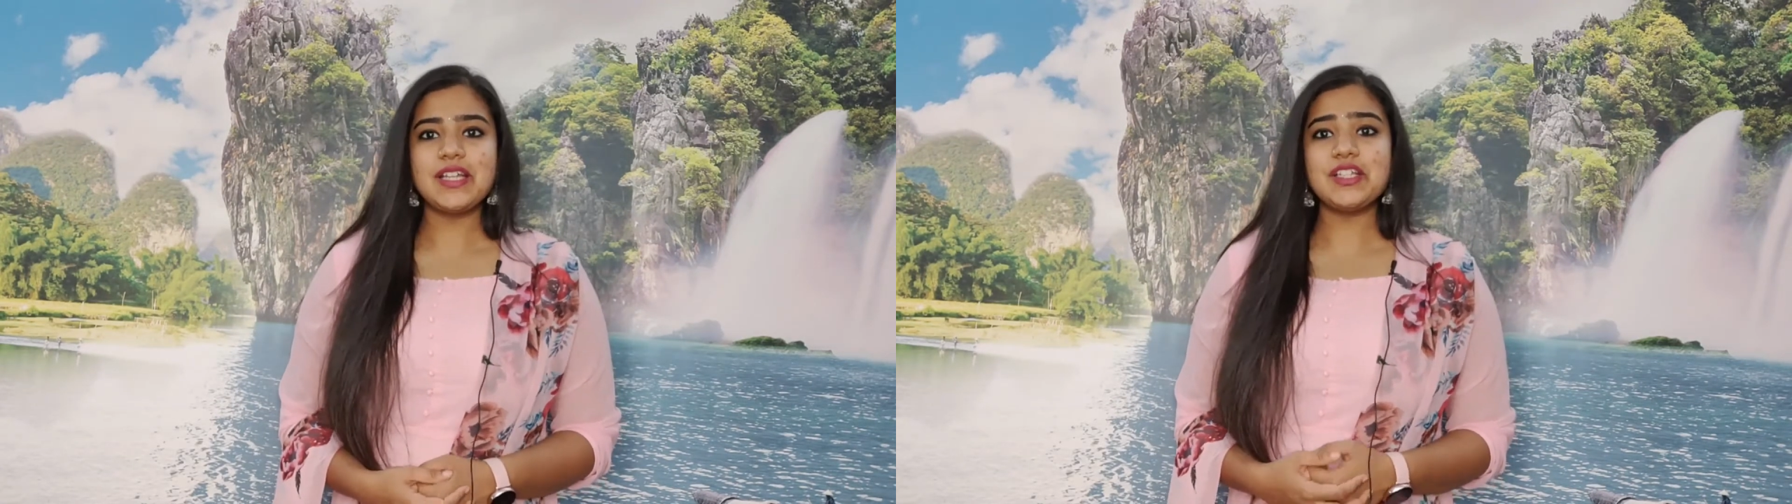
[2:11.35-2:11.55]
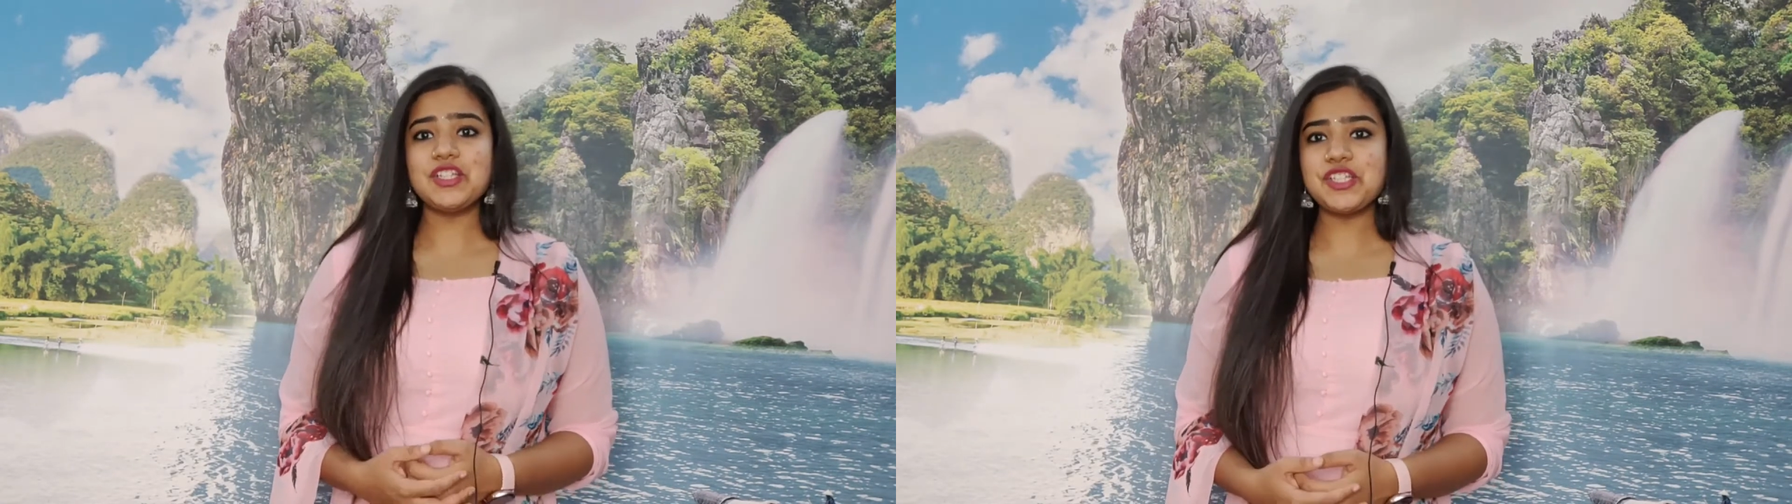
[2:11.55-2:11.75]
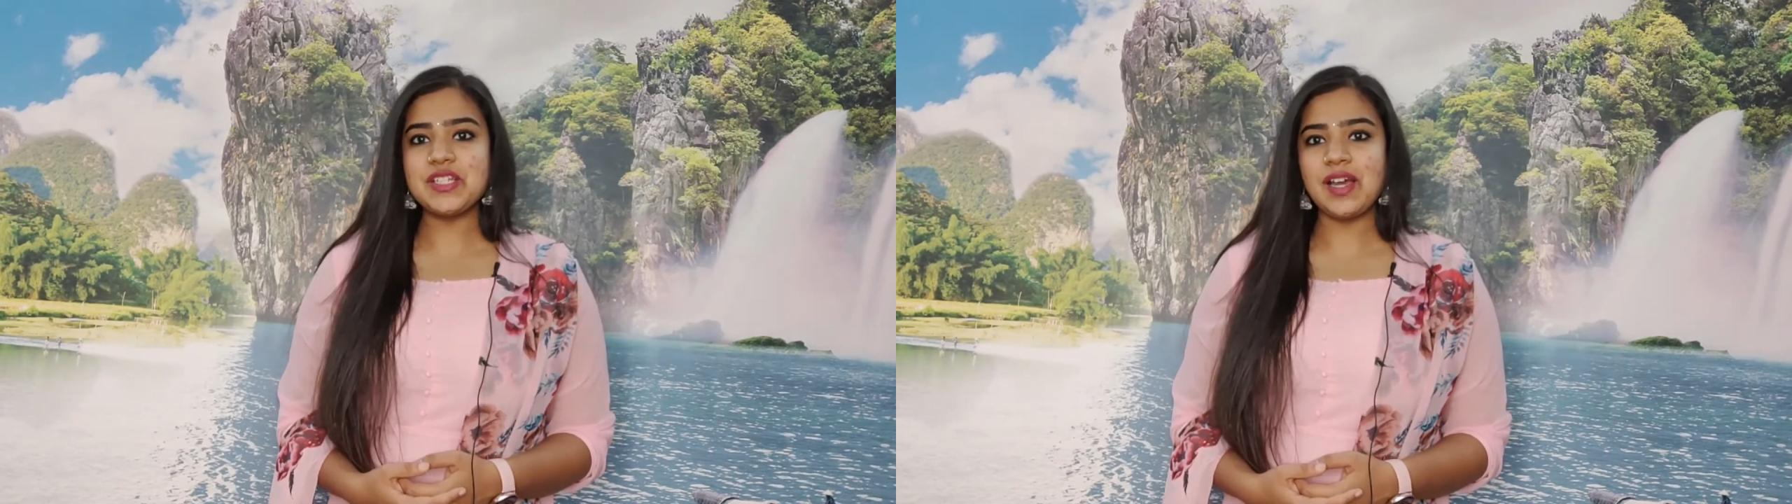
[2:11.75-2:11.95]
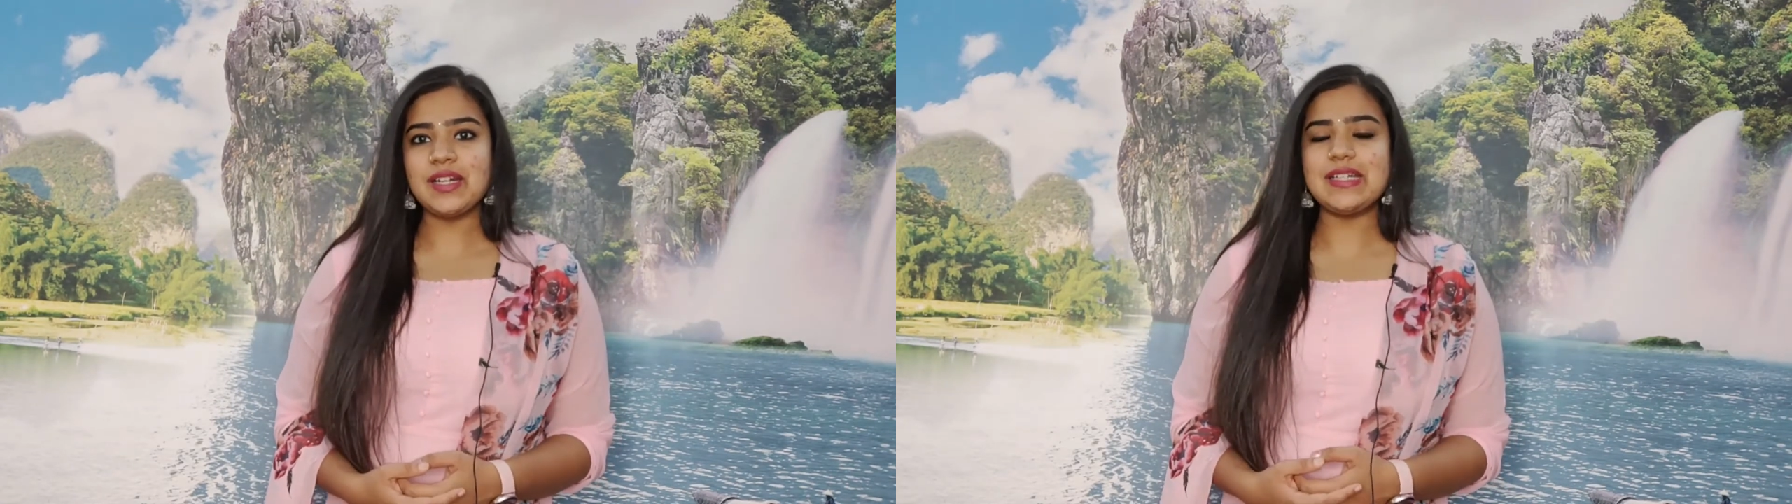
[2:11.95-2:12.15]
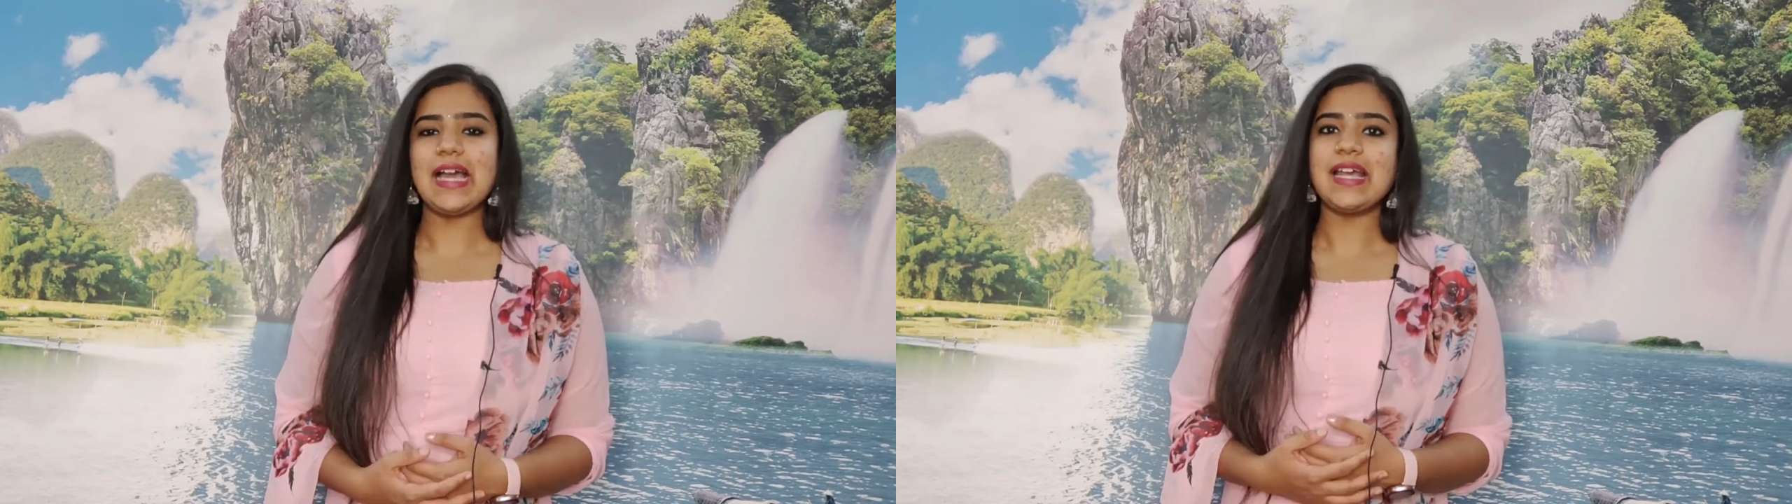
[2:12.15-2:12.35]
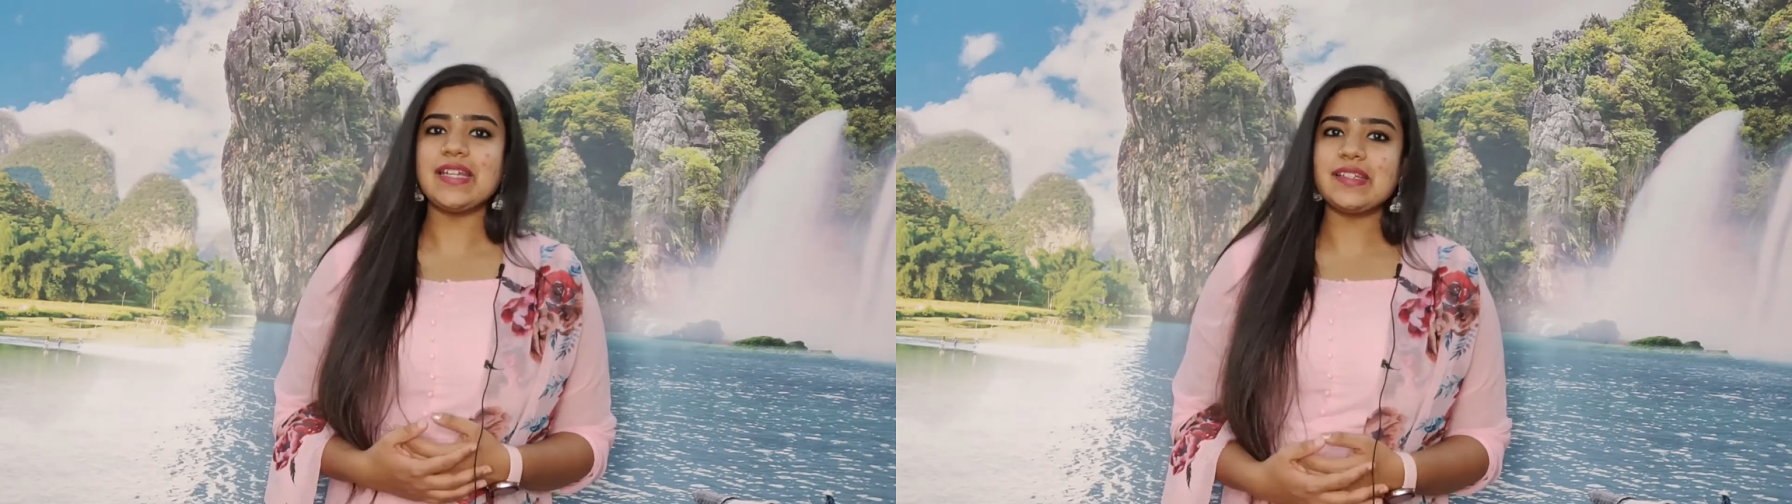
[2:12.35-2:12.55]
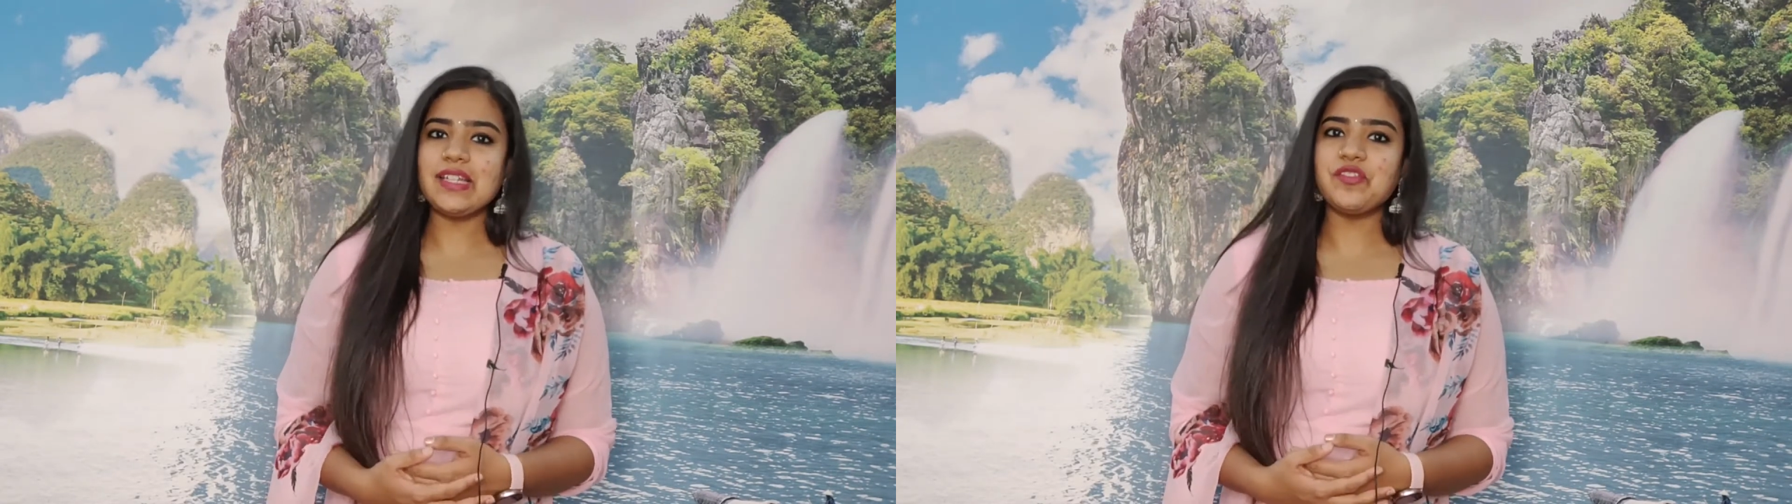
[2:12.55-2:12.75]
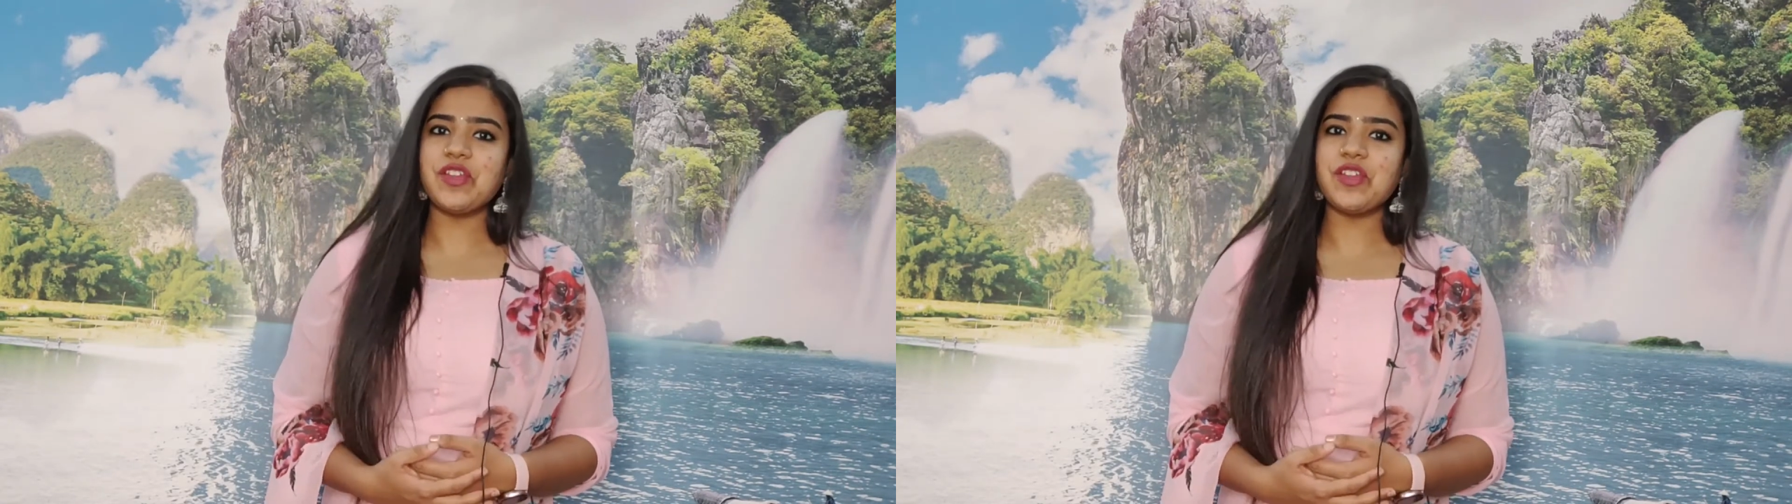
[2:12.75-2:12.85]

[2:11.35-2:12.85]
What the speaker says: Krishna directly